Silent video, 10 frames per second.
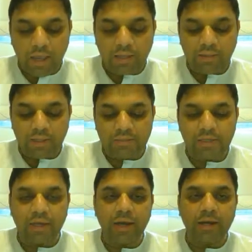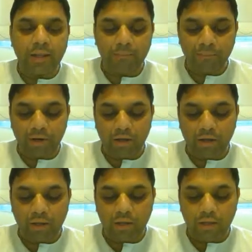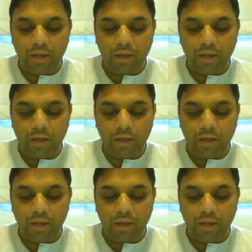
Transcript: Yayati is the great emperor